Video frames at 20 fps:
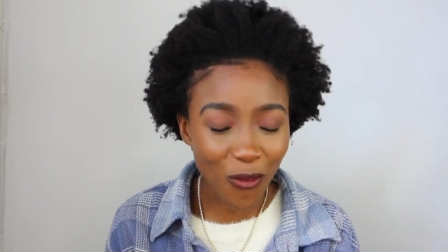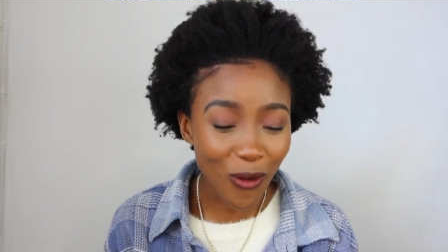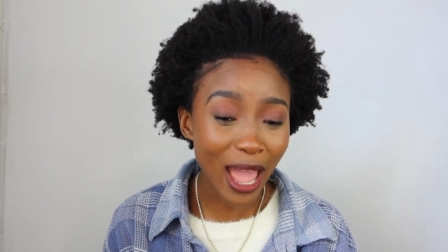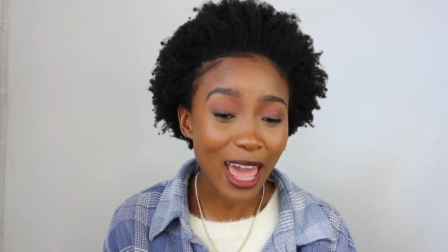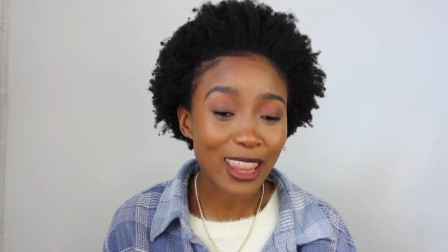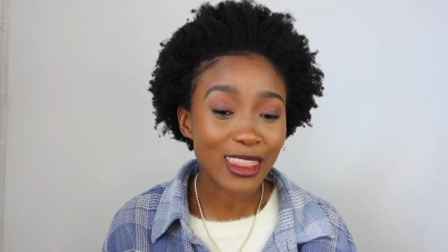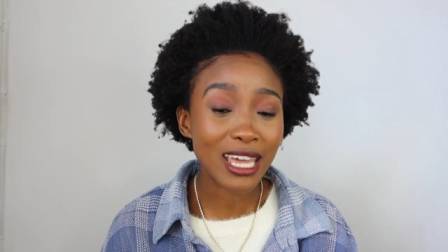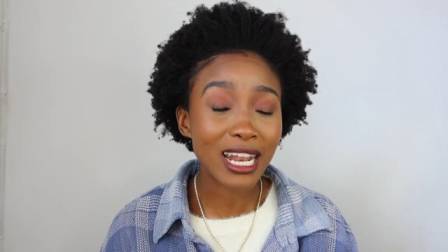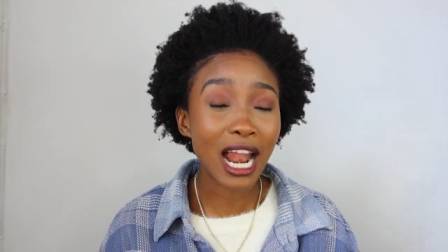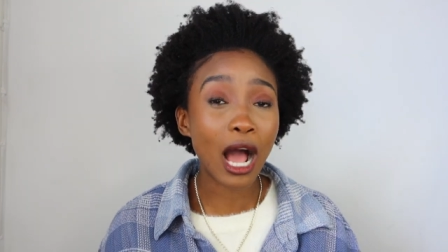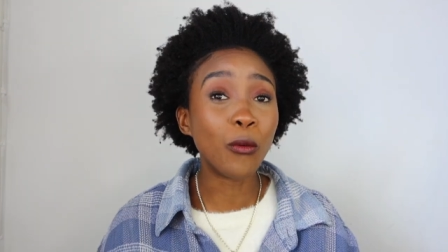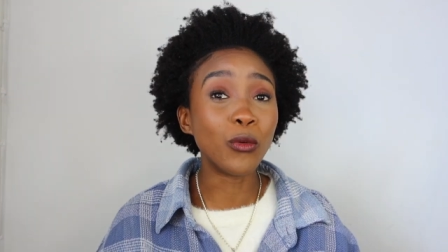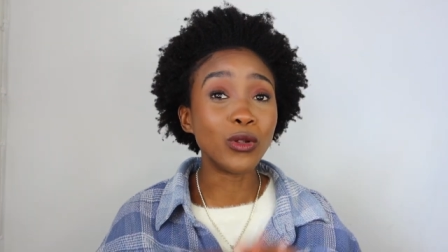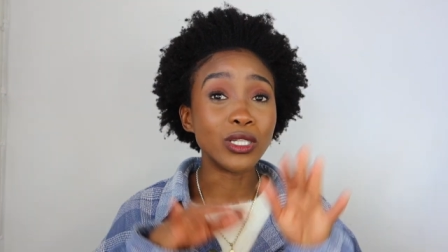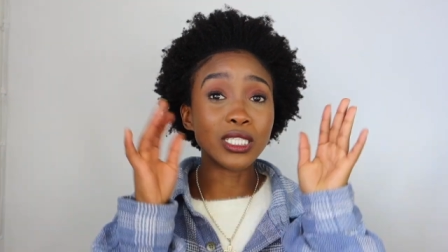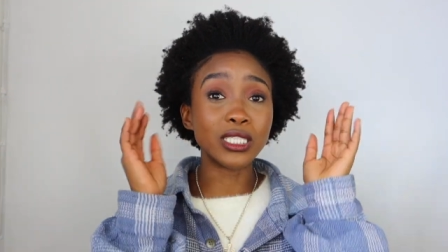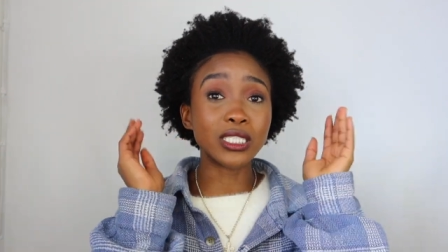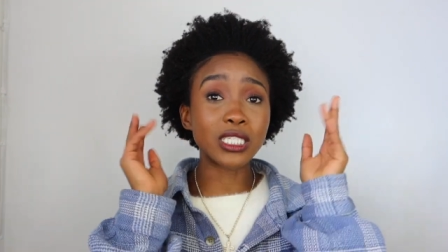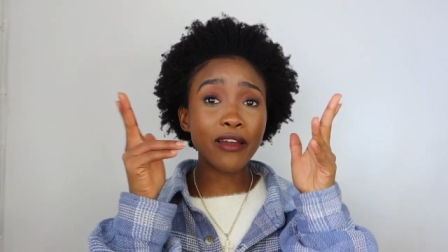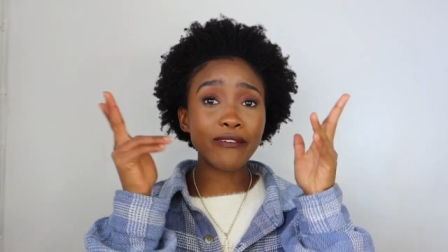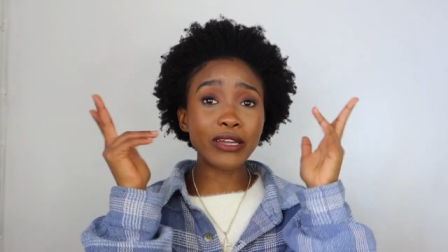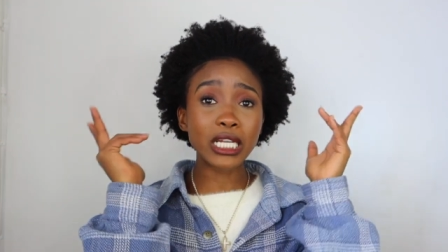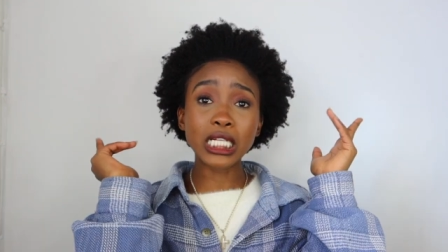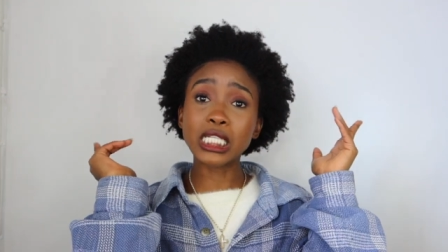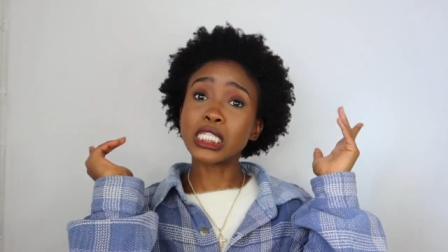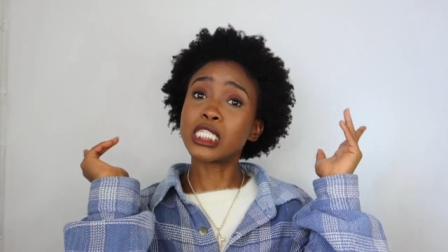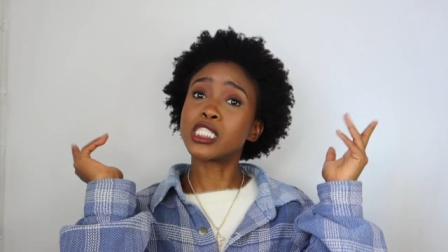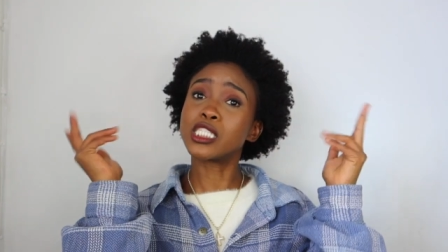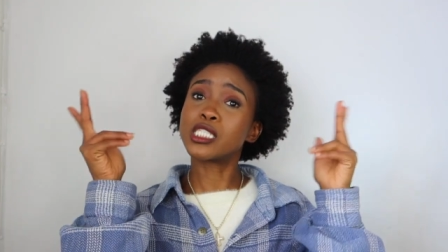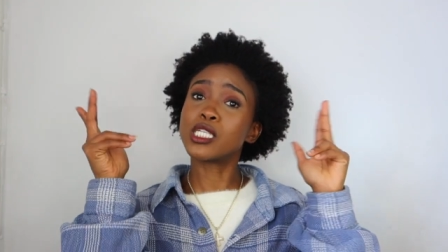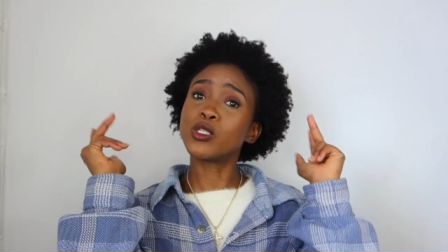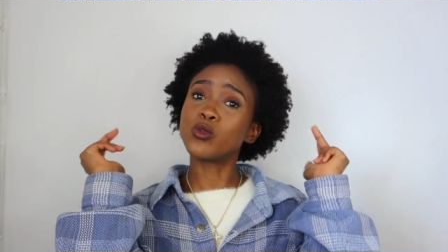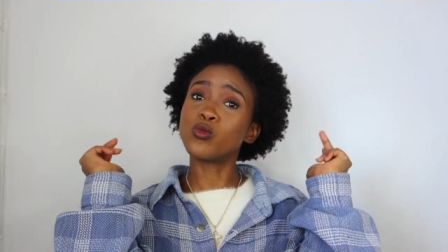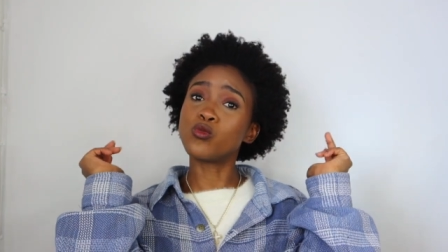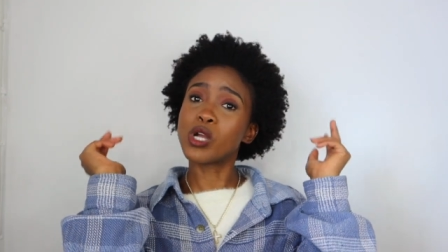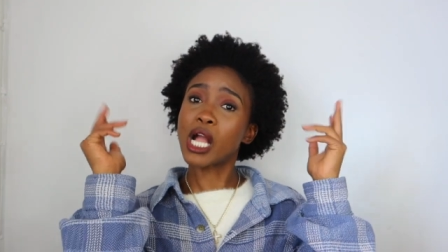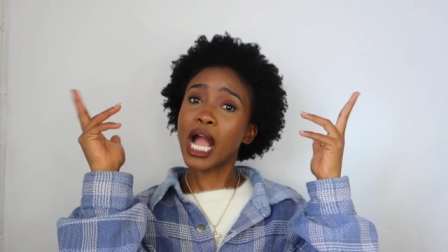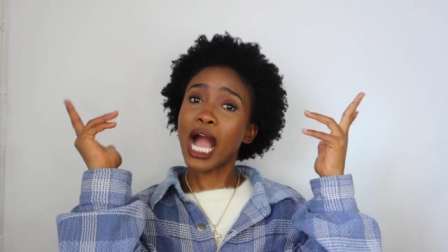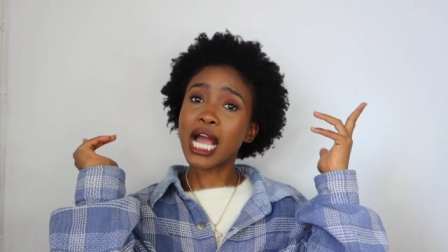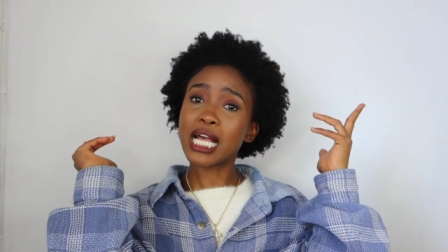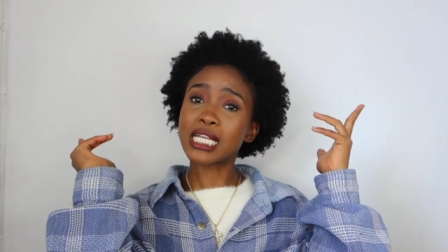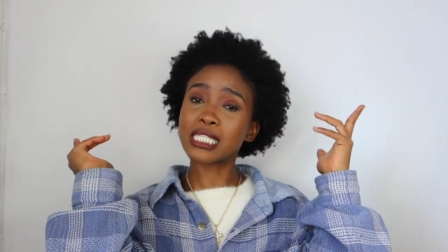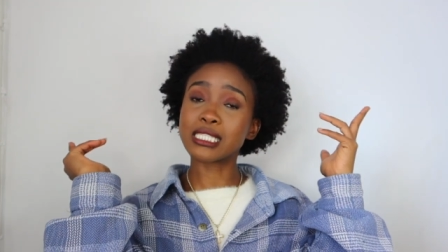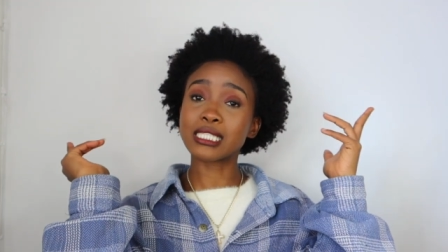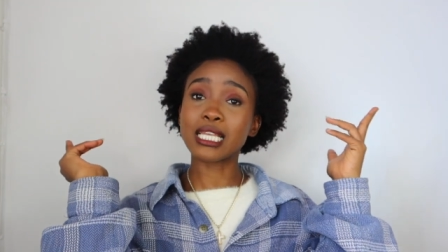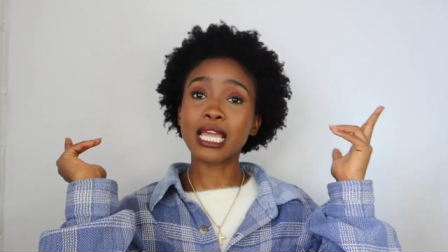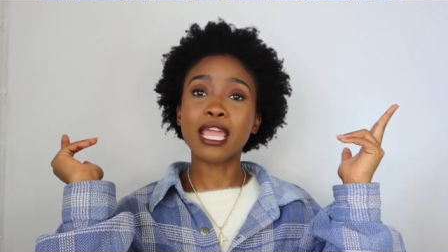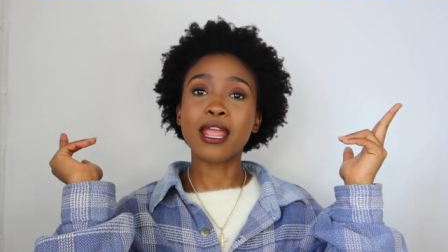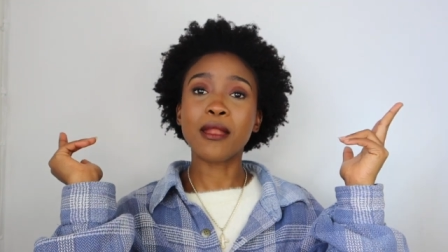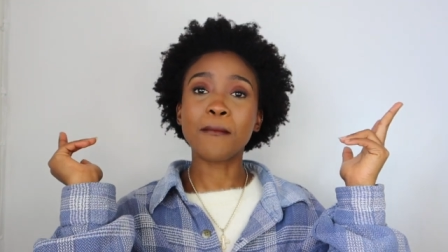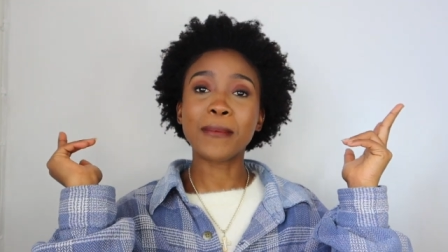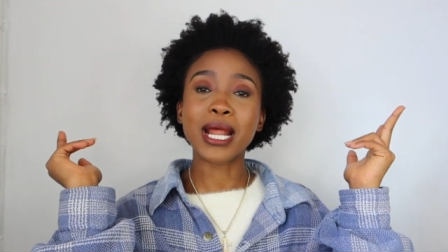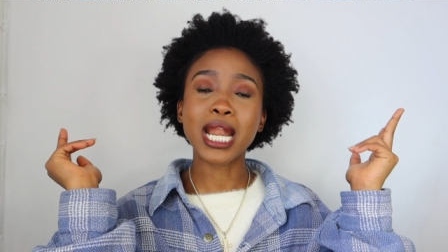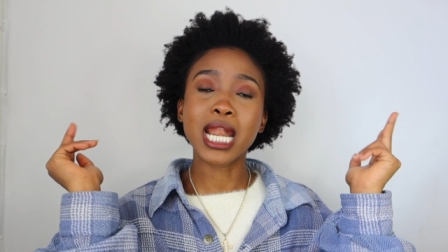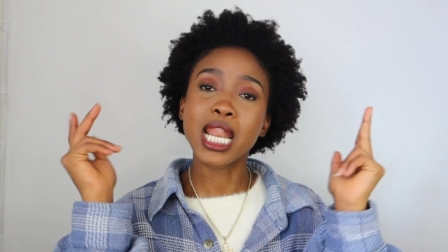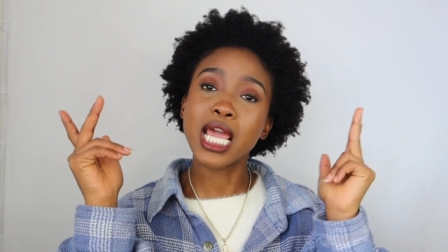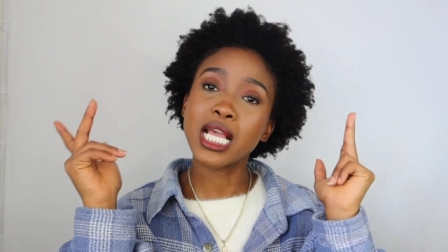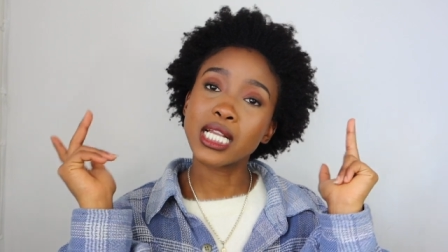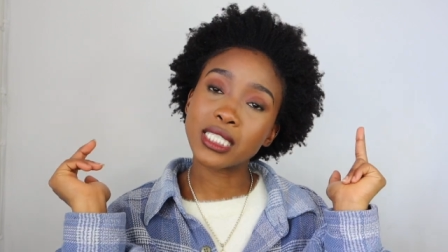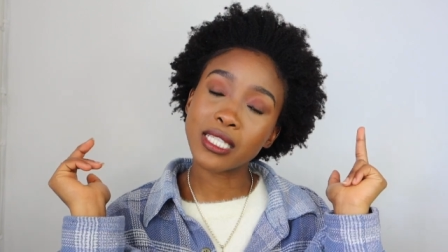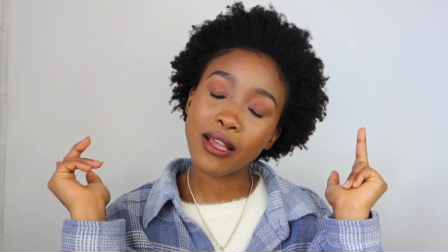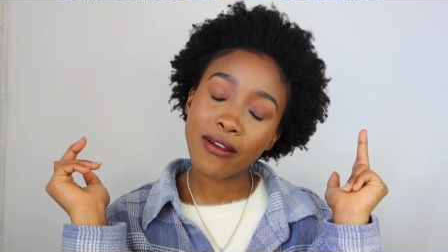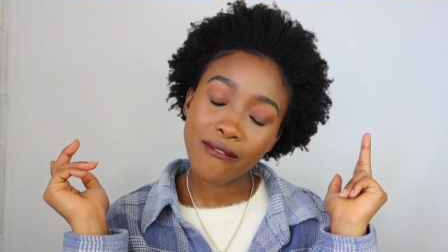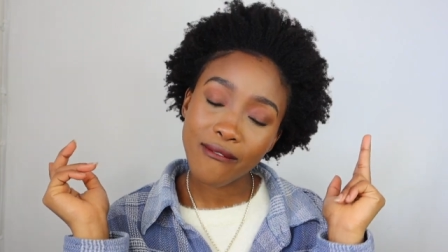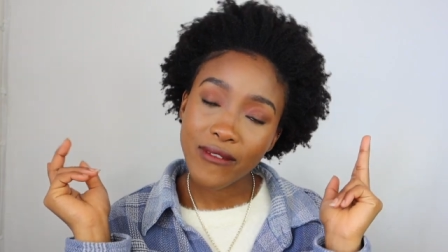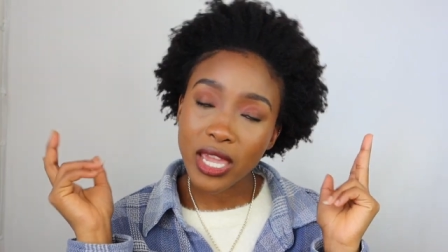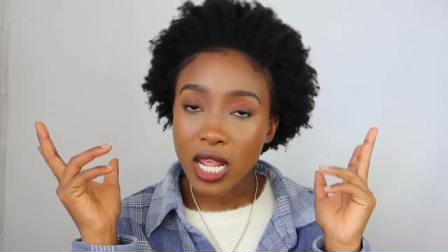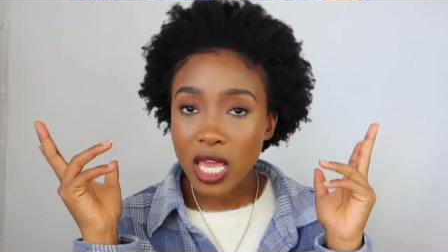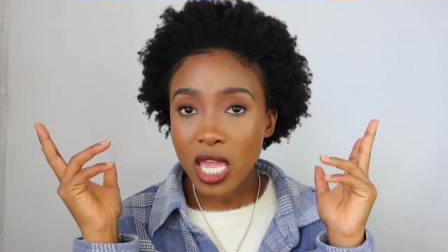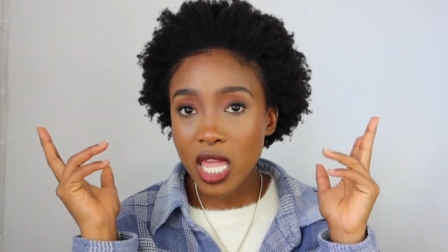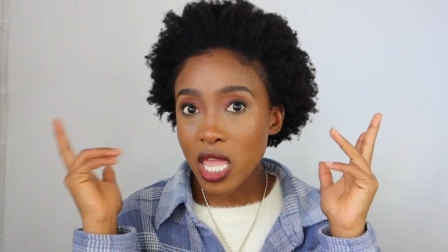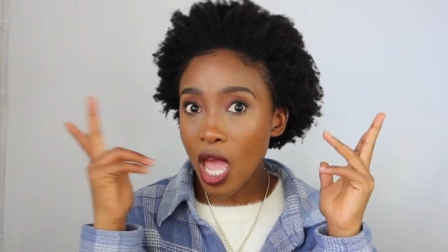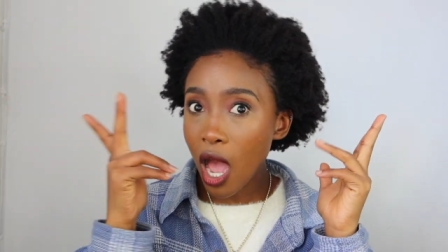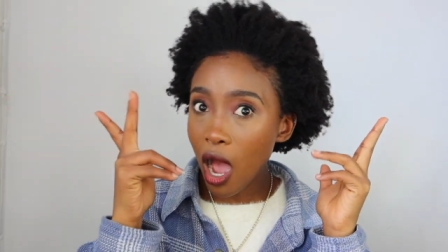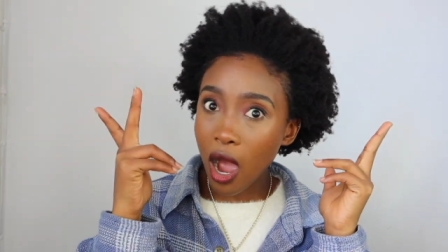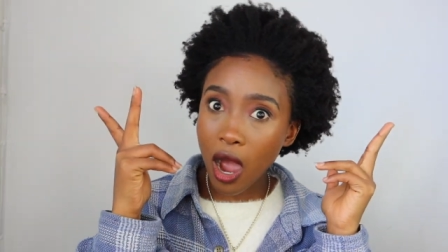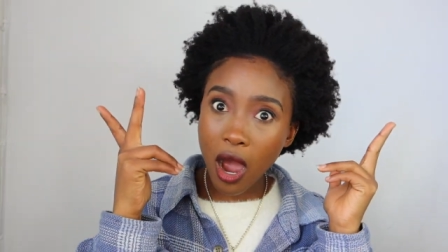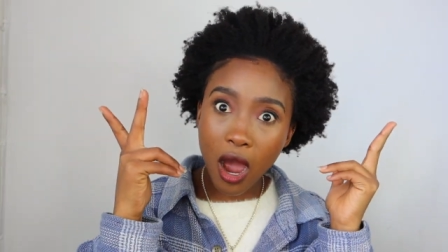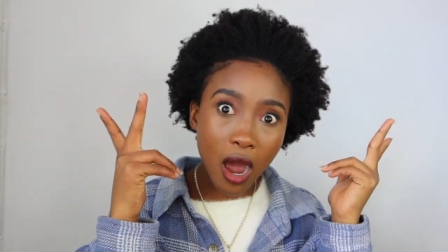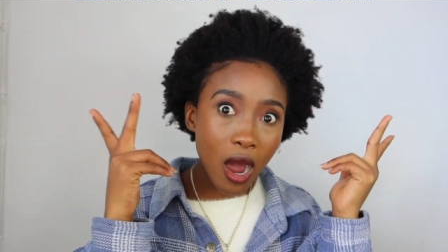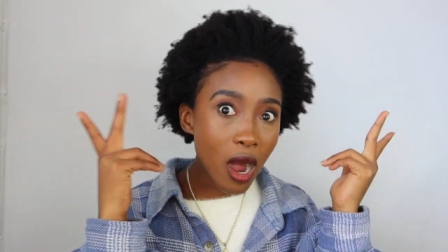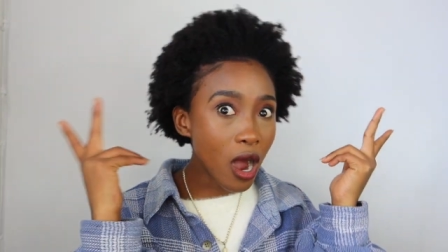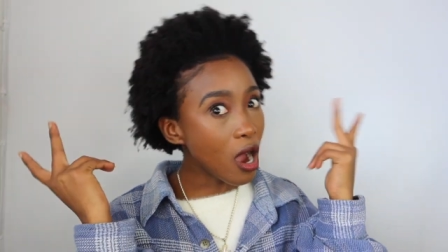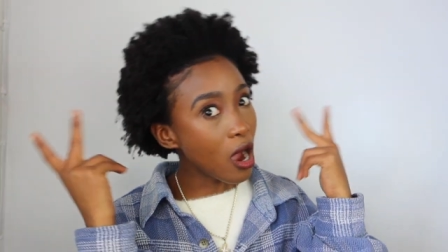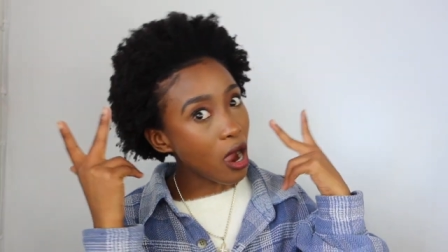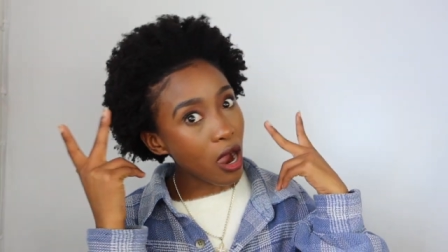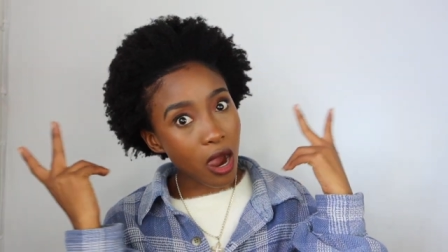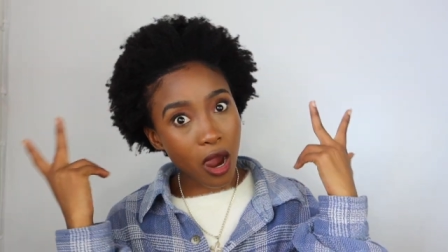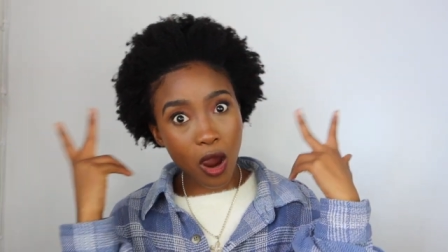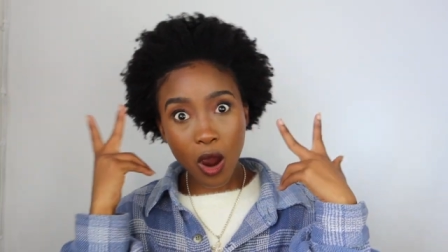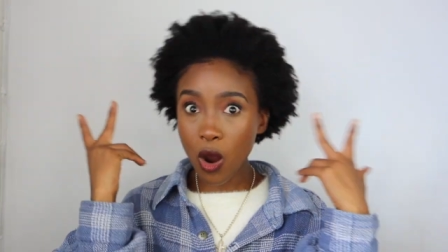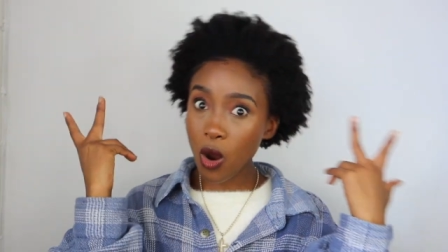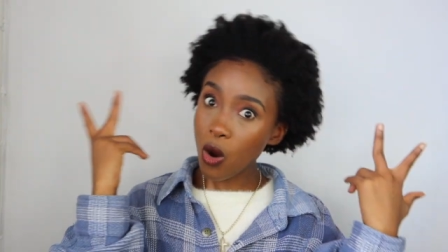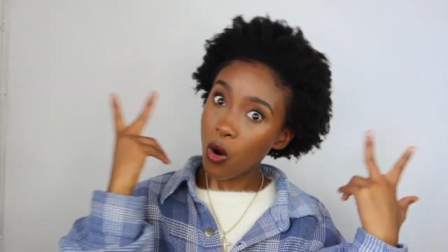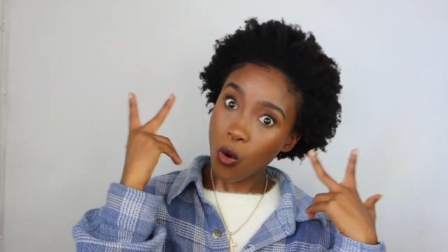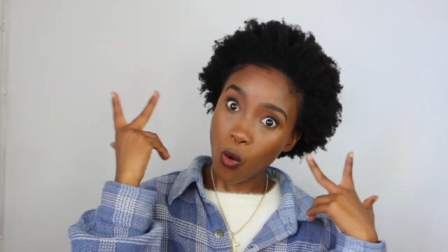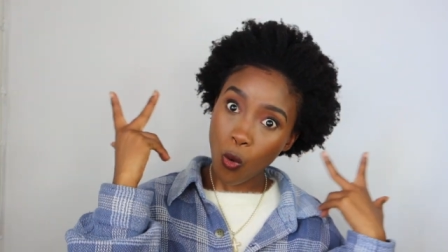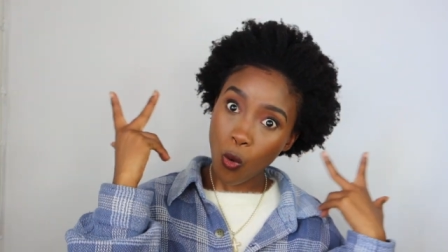and then I will definitely see you guys in my next video.